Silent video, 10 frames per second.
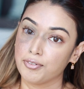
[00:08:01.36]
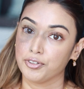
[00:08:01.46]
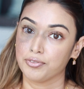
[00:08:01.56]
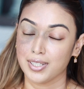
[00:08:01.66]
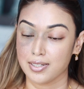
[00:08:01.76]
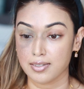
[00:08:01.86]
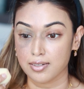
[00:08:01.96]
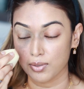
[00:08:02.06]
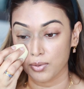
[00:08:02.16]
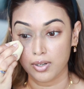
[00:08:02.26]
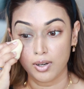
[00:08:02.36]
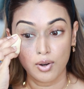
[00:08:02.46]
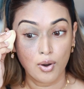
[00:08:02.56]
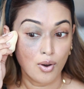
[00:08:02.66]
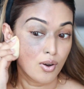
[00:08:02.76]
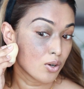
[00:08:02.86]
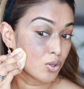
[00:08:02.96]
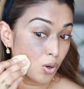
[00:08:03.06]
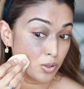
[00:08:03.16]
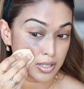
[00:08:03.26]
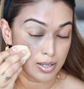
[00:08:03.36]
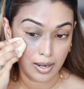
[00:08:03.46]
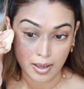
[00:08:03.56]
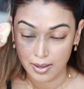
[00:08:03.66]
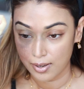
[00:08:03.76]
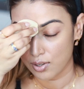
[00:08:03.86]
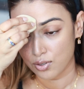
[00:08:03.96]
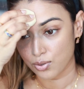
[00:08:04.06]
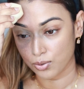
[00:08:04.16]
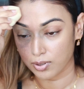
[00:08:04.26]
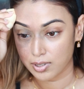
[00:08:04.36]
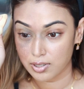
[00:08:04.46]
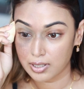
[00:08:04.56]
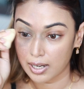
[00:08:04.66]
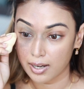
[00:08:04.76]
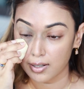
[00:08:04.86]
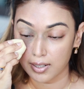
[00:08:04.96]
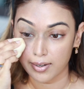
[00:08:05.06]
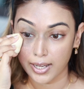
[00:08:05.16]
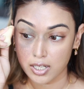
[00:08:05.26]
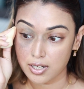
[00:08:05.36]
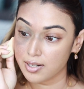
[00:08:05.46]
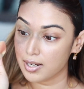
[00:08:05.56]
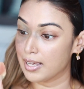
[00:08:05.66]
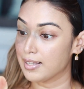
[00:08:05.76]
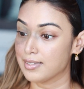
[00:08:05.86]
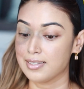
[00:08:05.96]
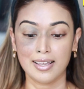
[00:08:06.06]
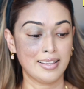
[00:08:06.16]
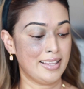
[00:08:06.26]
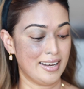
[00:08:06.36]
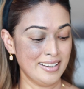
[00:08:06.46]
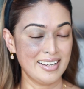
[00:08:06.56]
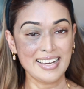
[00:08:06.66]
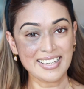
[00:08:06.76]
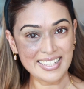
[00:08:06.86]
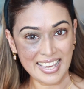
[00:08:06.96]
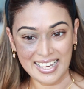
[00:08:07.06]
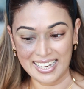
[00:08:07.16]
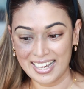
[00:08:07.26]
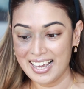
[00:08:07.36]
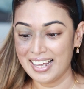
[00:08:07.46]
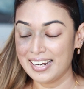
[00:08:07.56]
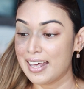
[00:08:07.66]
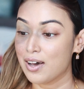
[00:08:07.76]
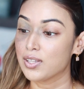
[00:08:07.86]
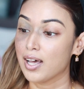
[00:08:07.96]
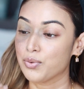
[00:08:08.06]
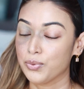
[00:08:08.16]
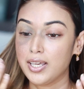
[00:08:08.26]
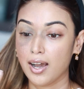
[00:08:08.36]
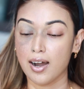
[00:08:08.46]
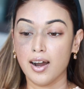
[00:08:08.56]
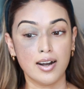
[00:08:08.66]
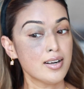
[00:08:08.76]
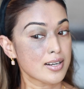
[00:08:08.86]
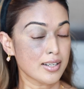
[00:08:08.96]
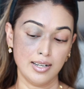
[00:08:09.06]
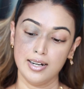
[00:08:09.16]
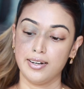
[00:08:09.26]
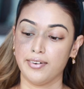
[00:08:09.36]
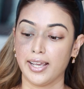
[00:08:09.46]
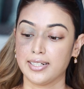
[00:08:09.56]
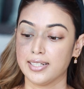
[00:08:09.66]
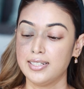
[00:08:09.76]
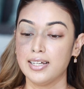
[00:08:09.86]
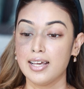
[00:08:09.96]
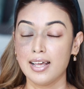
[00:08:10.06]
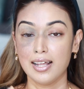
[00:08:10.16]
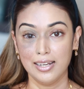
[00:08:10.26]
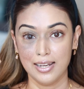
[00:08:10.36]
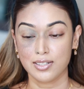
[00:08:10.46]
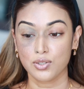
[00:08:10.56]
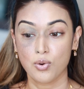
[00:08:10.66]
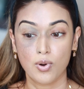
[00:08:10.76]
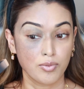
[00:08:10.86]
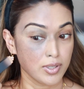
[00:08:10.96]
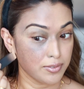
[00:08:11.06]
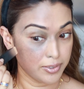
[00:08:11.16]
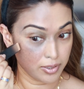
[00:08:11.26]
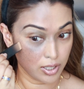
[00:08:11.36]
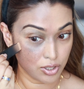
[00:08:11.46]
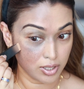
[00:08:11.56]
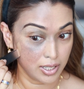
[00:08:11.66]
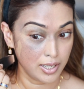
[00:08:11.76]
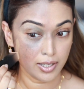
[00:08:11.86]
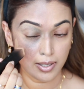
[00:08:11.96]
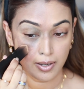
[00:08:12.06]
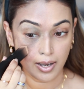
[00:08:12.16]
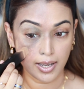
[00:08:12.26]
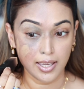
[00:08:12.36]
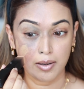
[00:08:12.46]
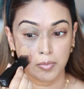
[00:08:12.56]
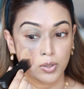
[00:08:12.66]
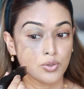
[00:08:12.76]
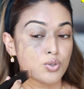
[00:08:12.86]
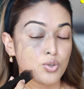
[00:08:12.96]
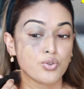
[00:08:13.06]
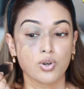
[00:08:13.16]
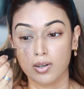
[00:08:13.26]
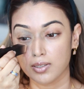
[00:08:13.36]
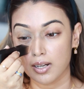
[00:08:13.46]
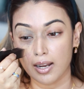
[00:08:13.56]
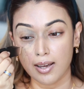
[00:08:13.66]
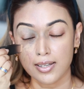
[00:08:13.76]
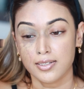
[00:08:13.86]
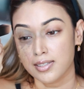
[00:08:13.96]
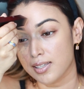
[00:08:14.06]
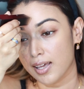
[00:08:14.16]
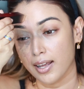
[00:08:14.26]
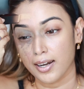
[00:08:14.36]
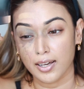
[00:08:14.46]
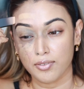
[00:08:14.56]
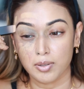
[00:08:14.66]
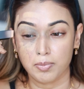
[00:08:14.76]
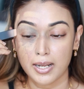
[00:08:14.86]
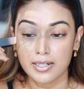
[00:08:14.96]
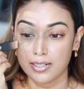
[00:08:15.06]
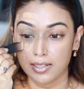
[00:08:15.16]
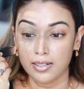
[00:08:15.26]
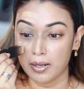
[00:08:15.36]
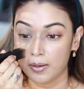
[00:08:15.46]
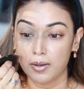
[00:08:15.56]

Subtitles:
of your face doesn't look golden. So color correction is the key. Now that we are color corrected, let's go on with the foundation. Here I am going to draw the lines and I will blend it in